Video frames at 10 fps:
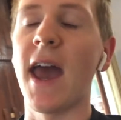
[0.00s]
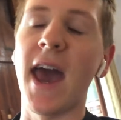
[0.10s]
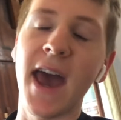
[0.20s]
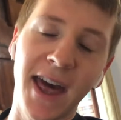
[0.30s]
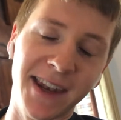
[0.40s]

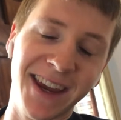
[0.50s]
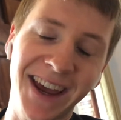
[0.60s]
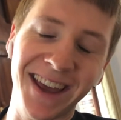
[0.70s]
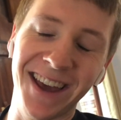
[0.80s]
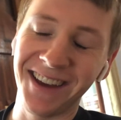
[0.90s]
And
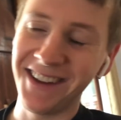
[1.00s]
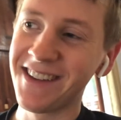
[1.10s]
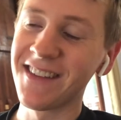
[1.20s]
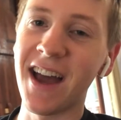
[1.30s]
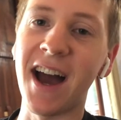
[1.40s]

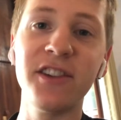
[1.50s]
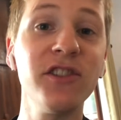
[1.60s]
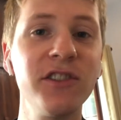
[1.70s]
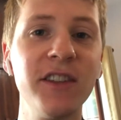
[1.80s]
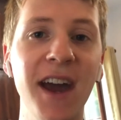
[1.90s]
I
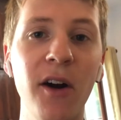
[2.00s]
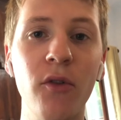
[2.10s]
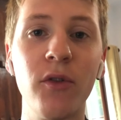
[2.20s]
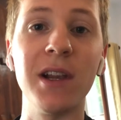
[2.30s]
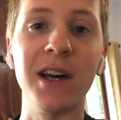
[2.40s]
just now
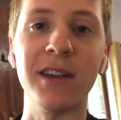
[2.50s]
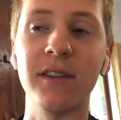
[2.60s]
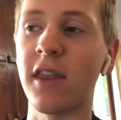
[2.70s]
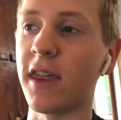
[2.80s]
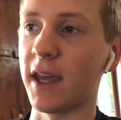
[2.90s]
realized
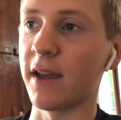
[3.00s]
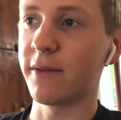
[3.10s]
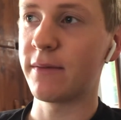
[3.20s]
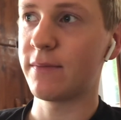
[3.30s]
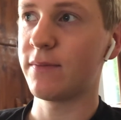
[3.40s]
the thing,
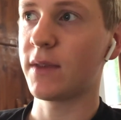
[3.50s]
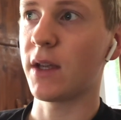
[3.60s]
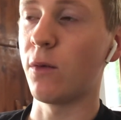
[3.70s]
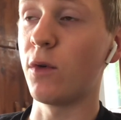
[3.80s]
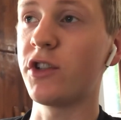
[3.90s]

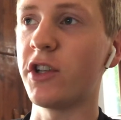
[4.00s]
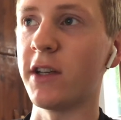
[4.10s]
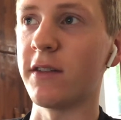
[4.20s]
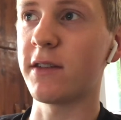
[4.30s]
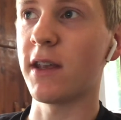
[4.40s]
which
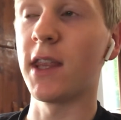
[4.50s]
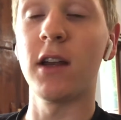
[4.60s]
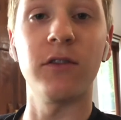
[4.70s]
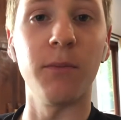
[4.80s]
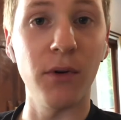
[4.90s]
is
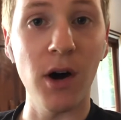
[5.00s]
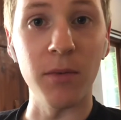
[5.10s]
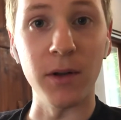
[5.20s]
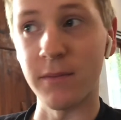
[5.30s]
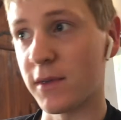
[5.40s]
there's a
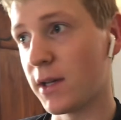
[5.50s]
problem